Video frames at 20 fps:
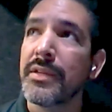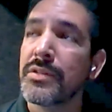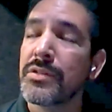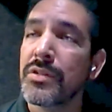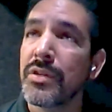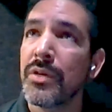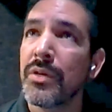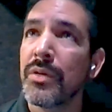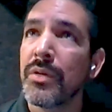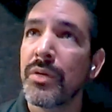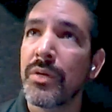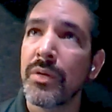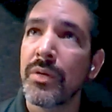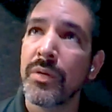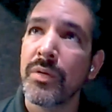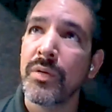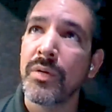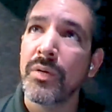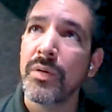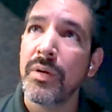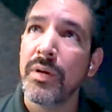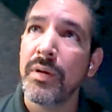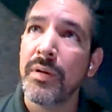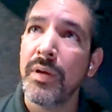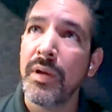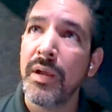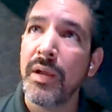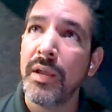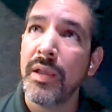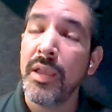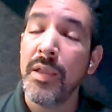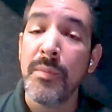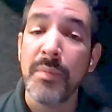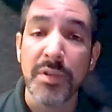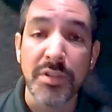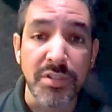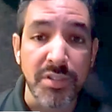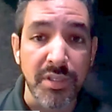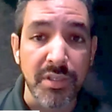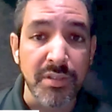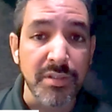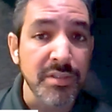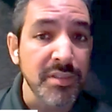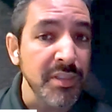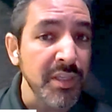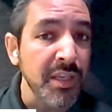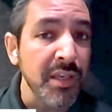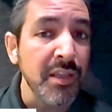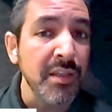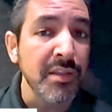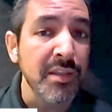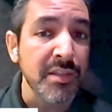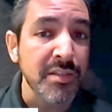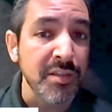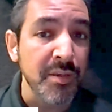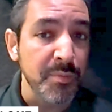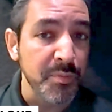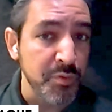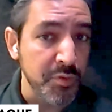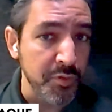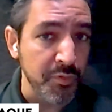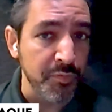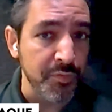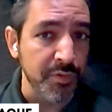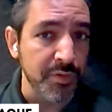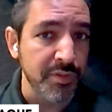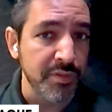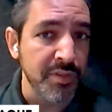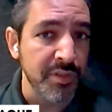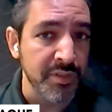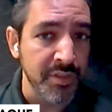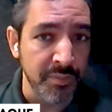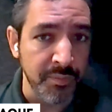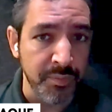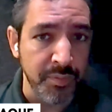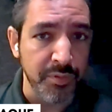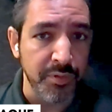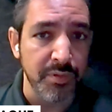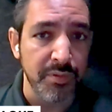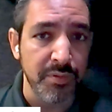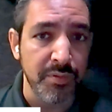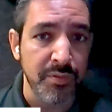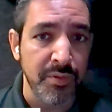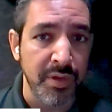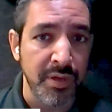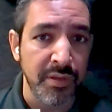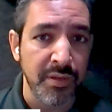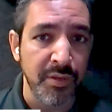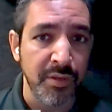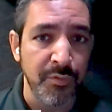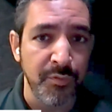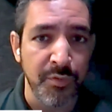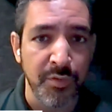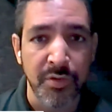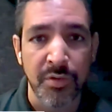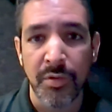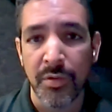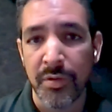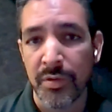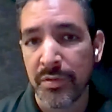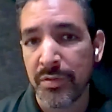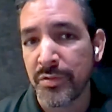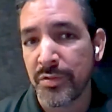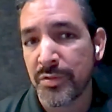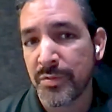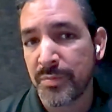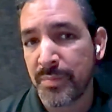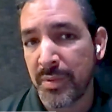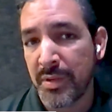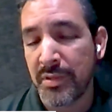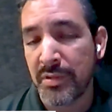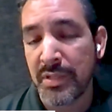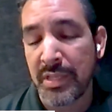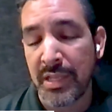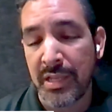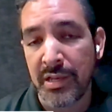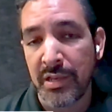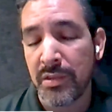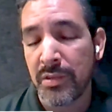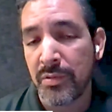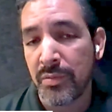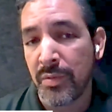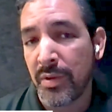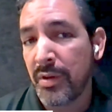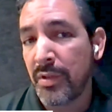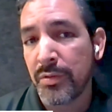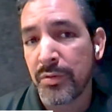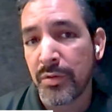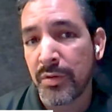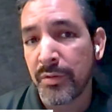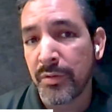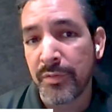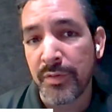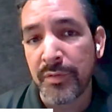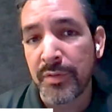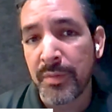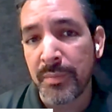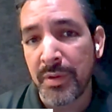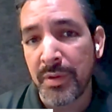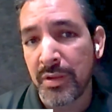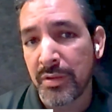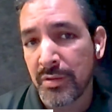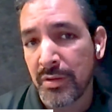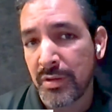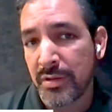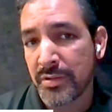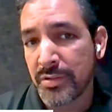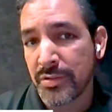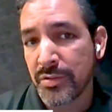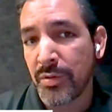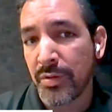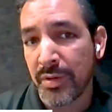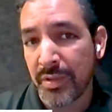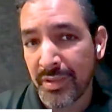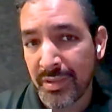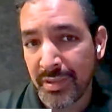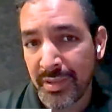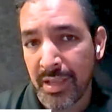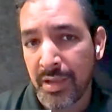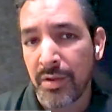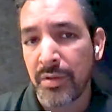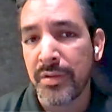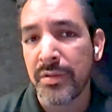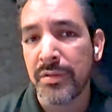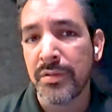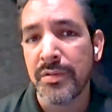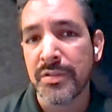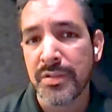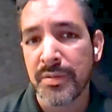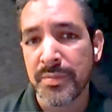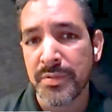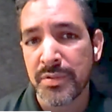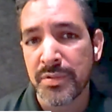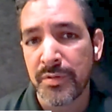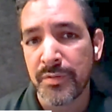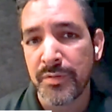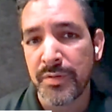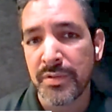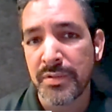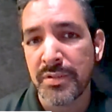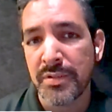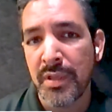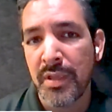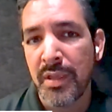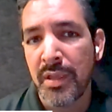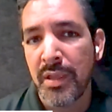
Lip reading: so imaging, seeing the subsurface is important, right? If you're going to spend 10, 20, 30, $50 million going down into the subsurface,